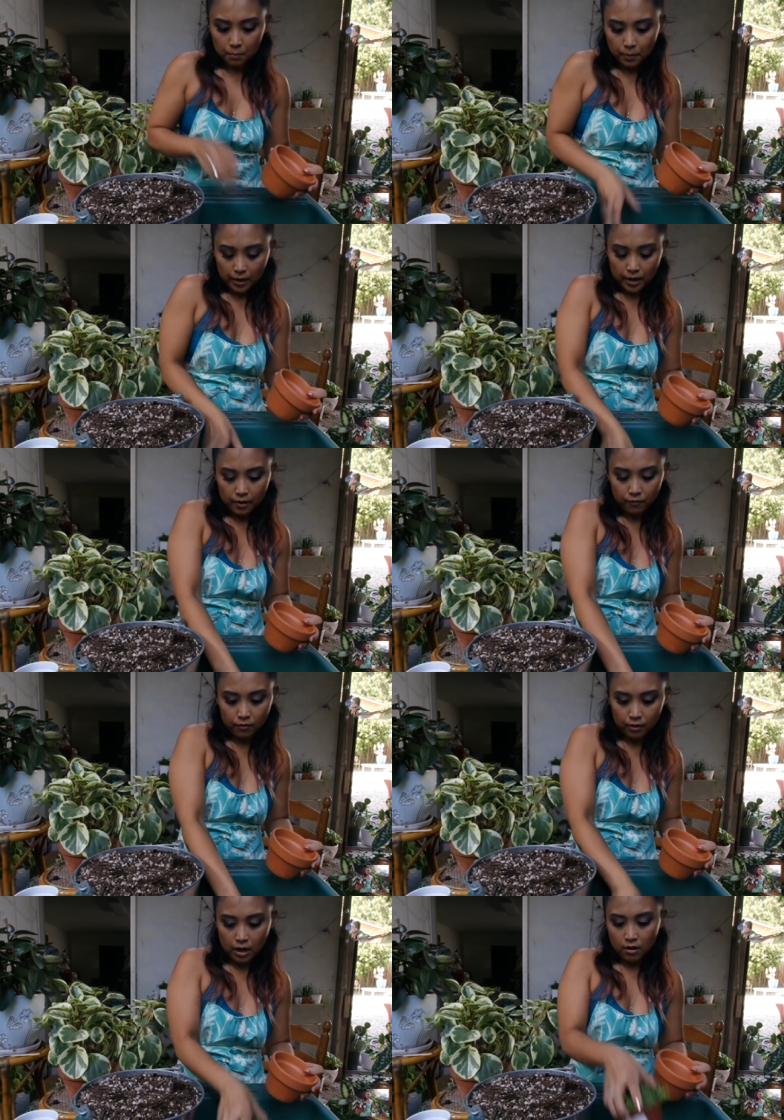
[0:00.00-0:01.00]
but
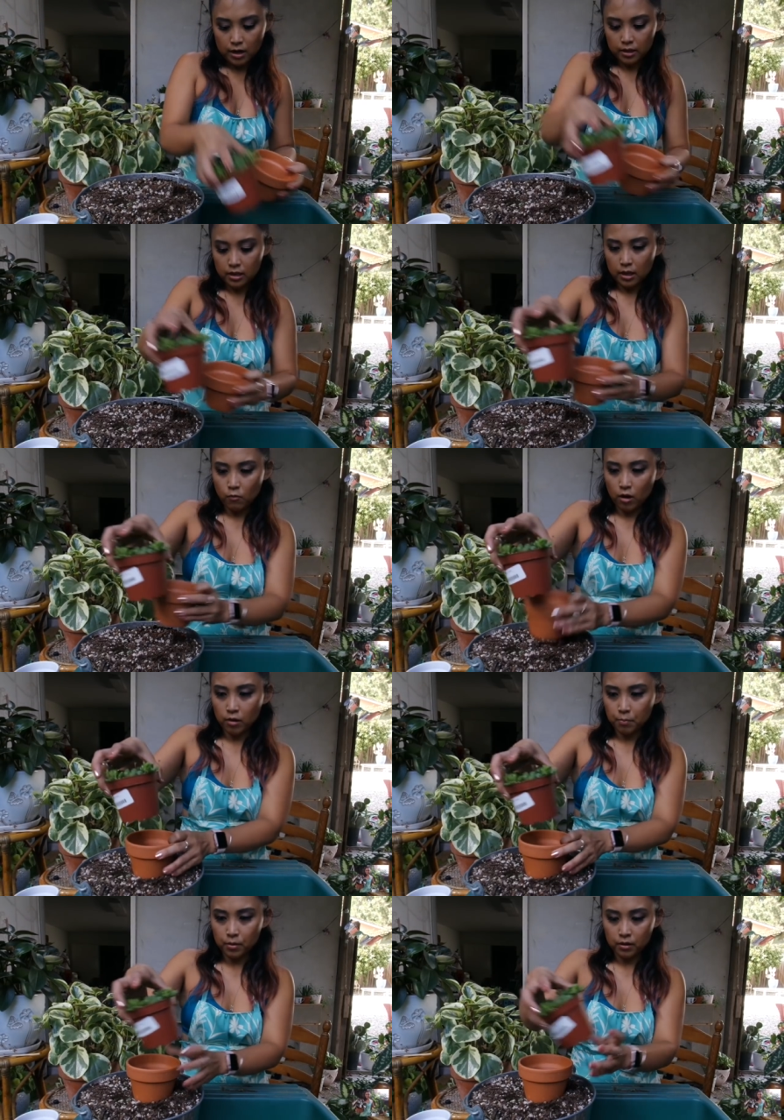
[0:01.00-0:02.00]
for now I think I want
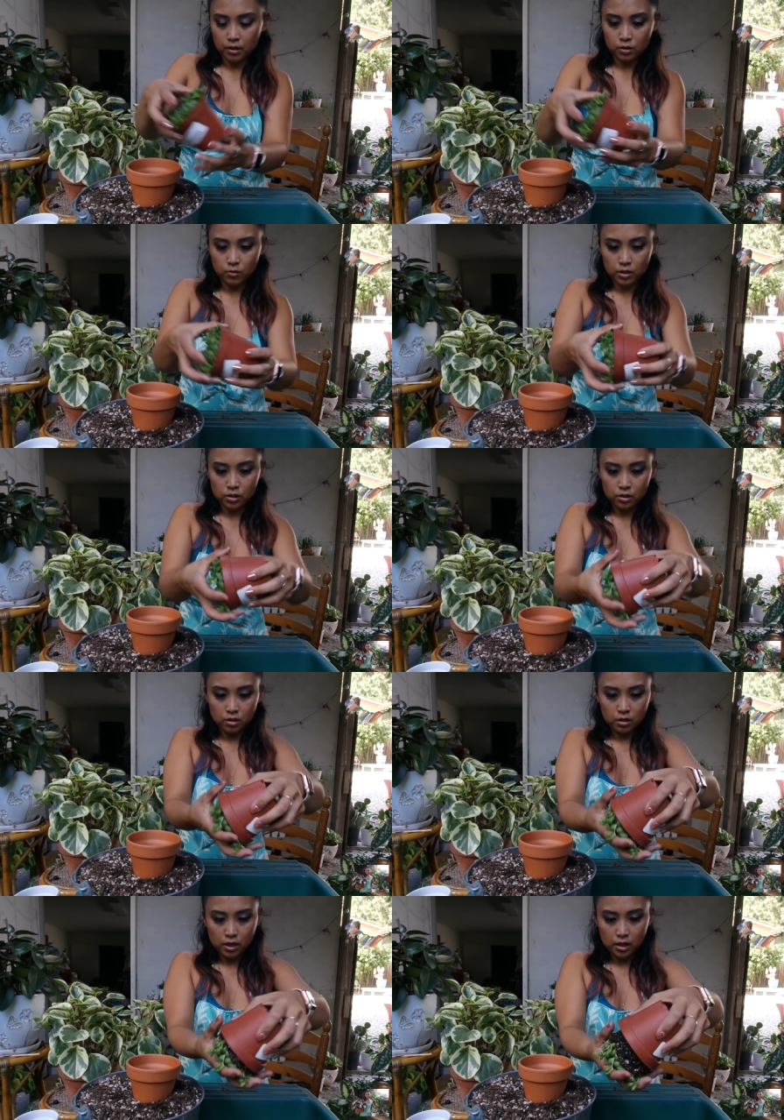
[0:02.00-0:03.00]
to put this one
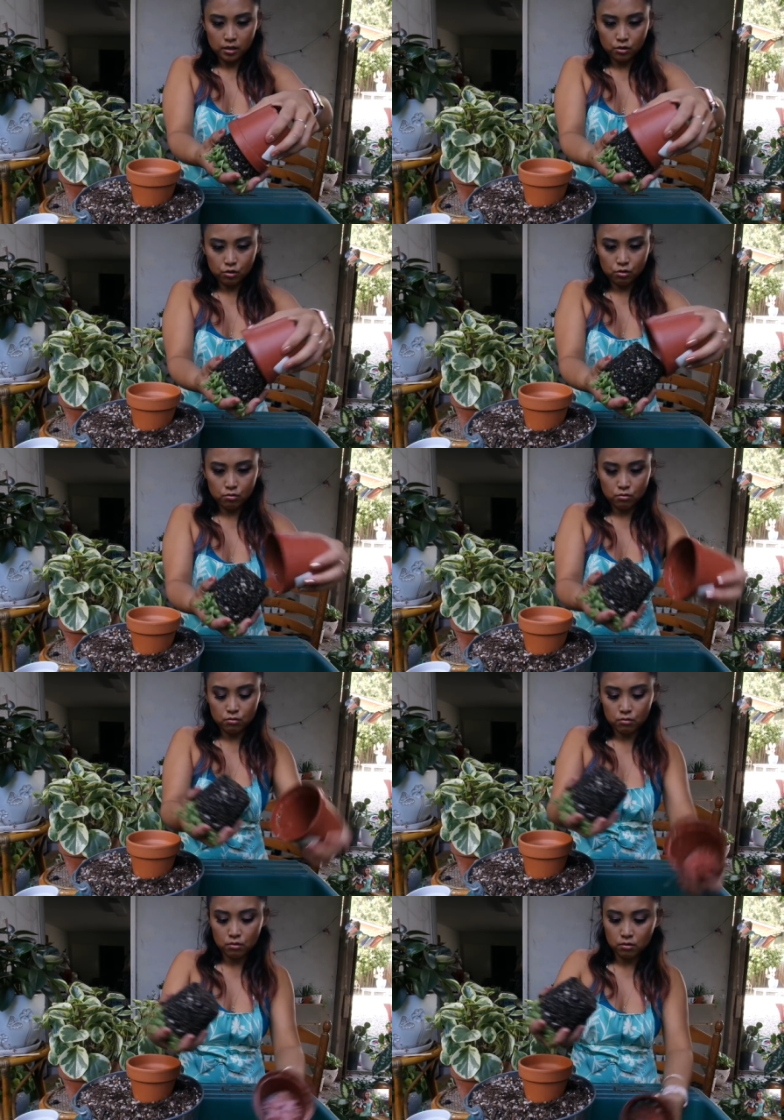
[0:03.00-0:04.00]

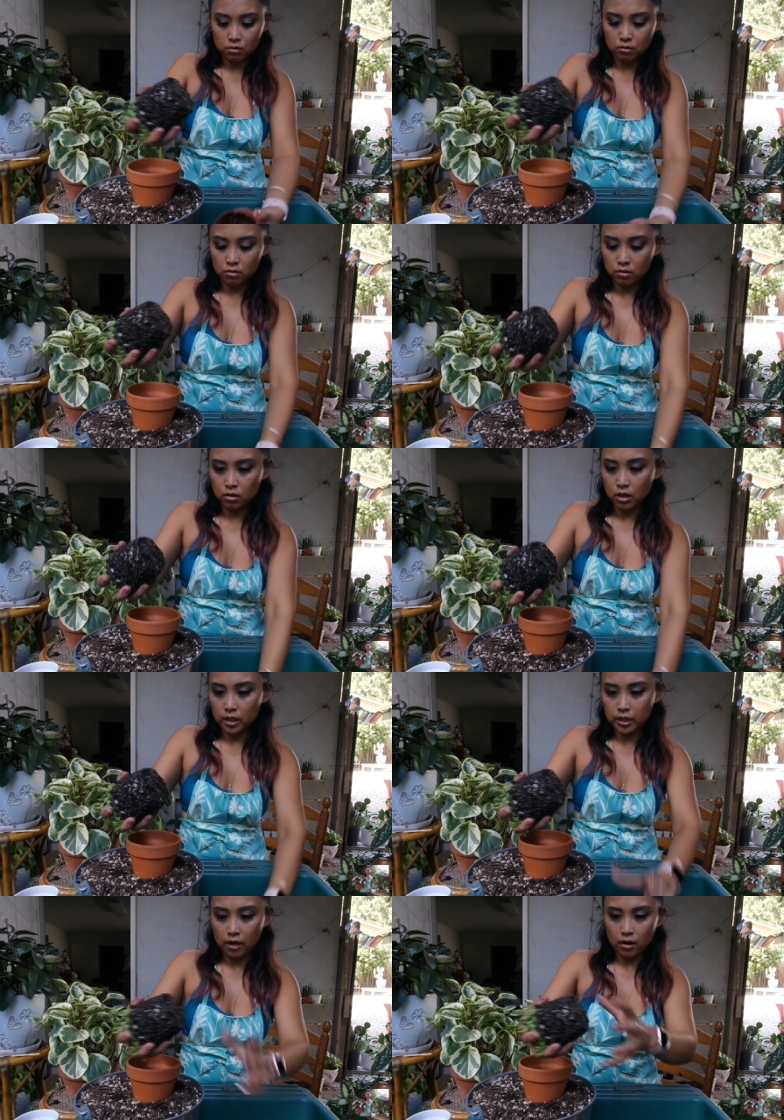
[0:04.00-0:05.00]
into
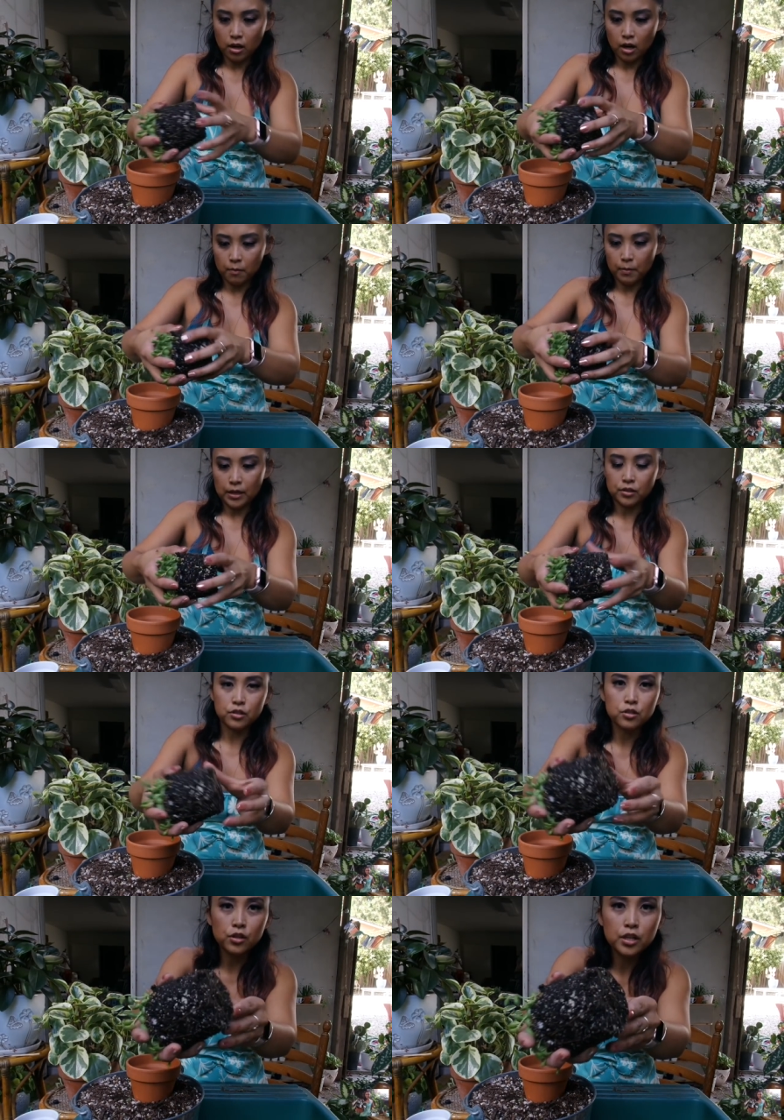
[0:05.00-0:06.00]
a terracotta planter.
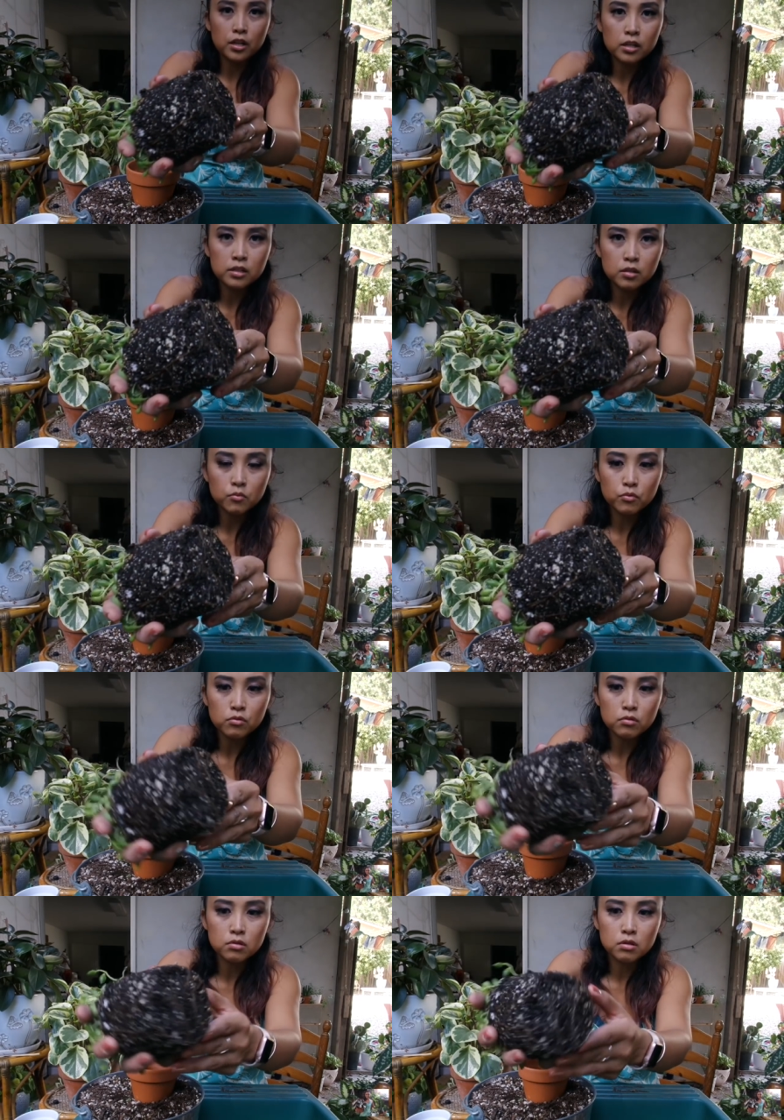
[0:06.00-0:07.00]
So here's the
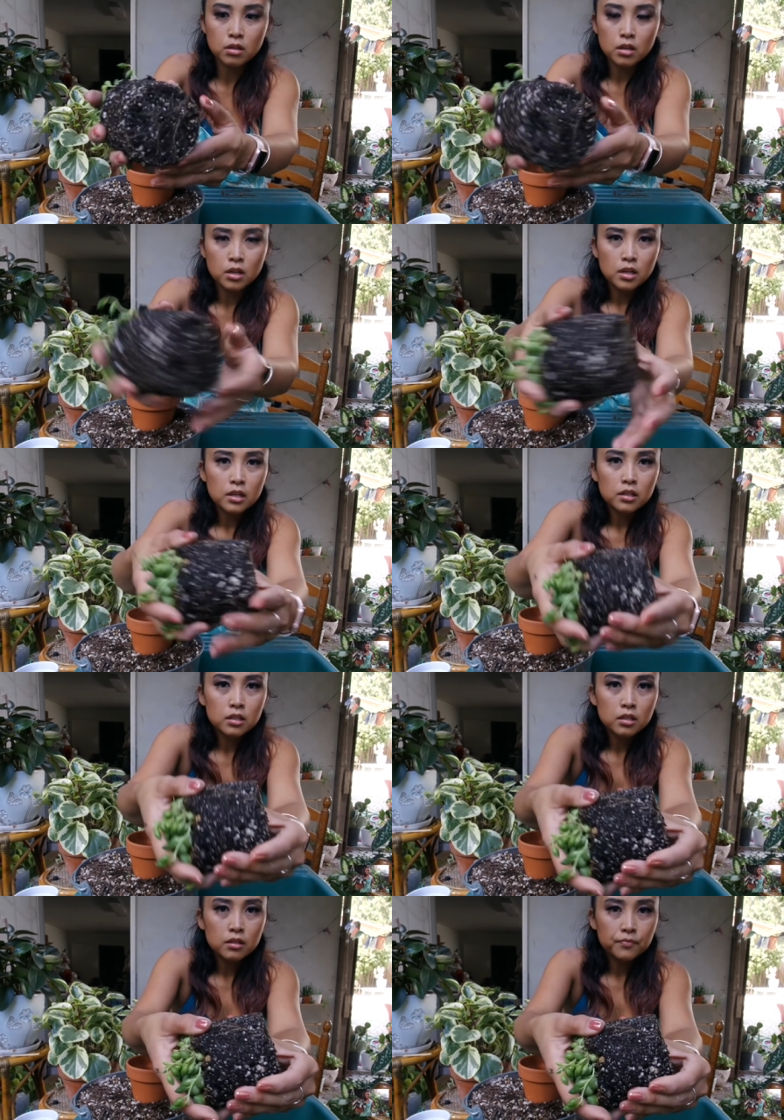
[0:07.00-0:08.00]
roots,
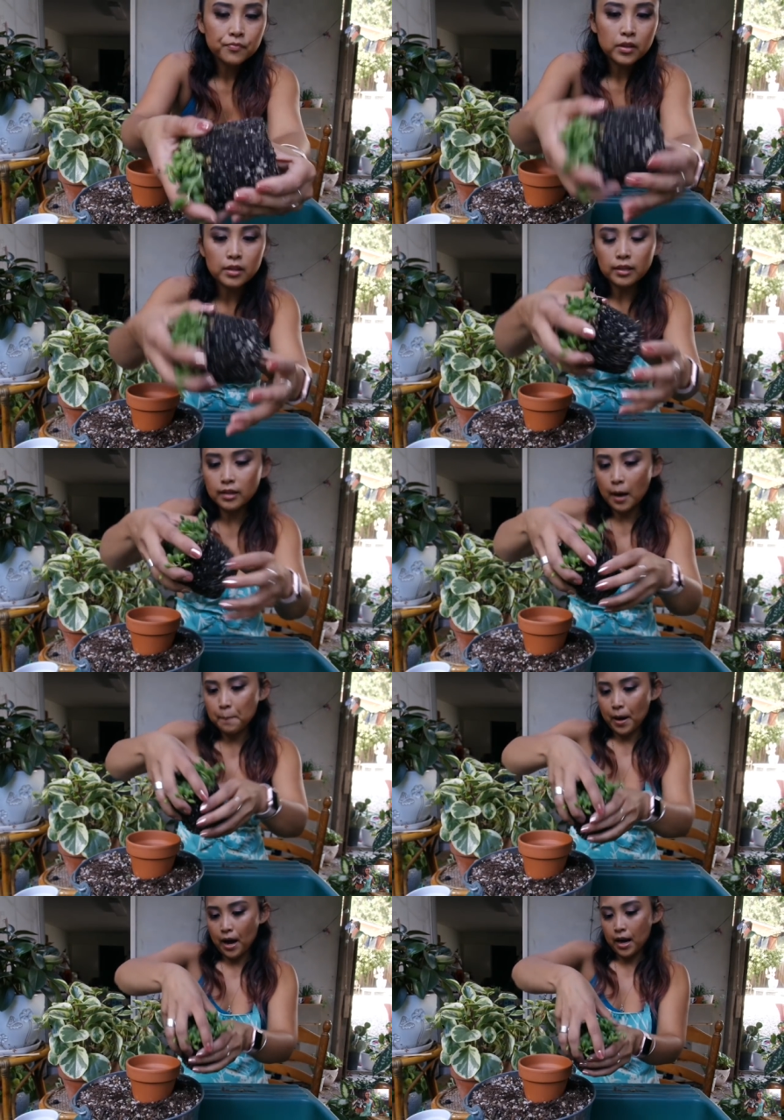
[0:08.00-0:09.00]
not
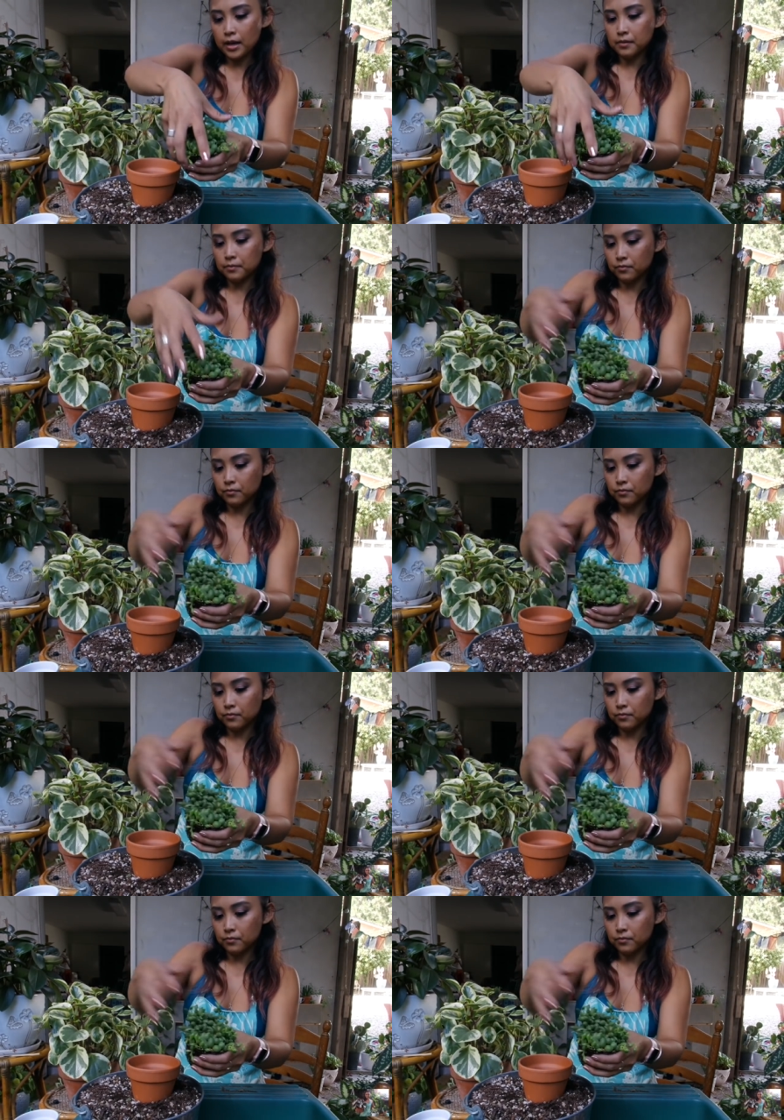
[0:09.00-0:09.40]
that bad.